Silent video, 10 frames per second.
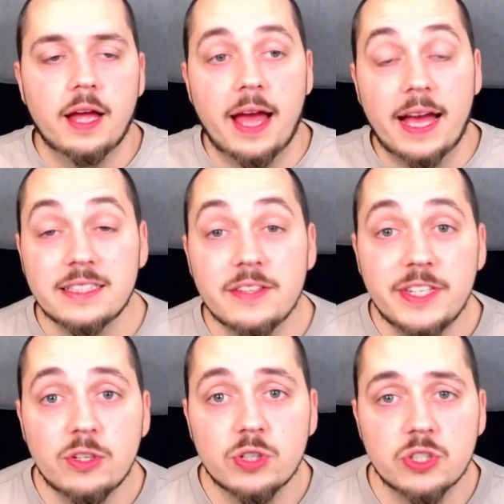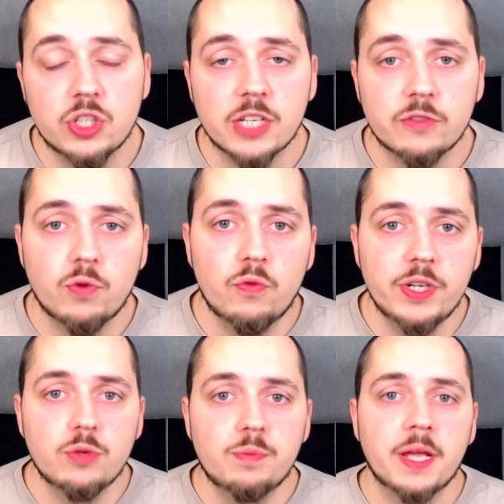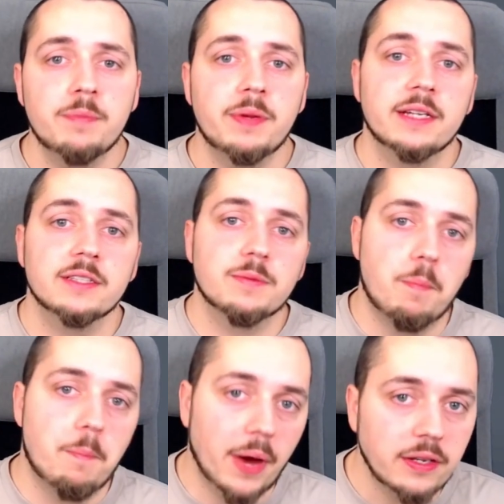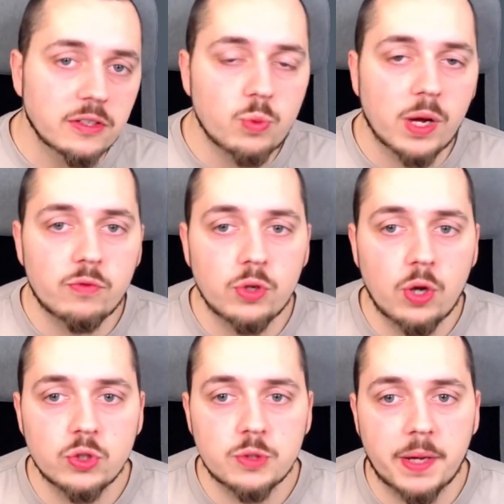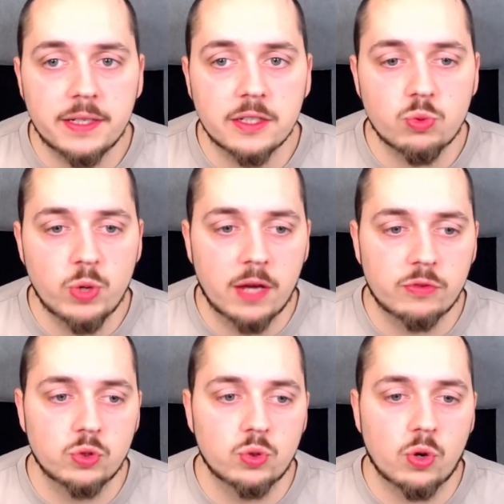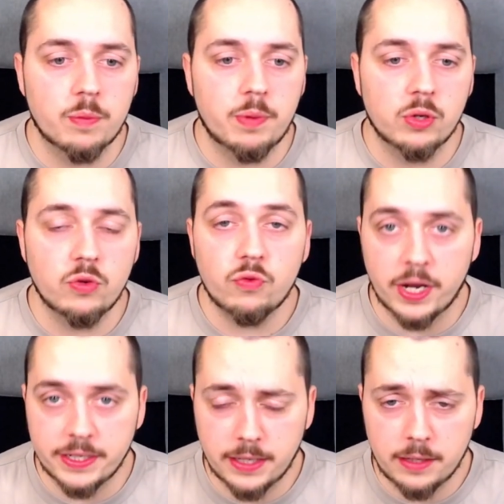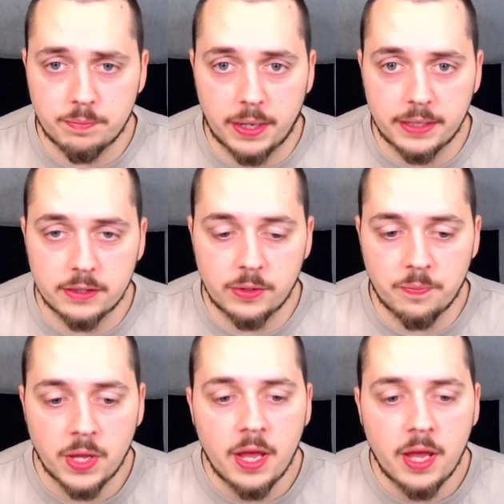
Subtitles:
As the video is not just for free-to-play players, but as well for low spenders, we have to talk about the Fright Night bundle.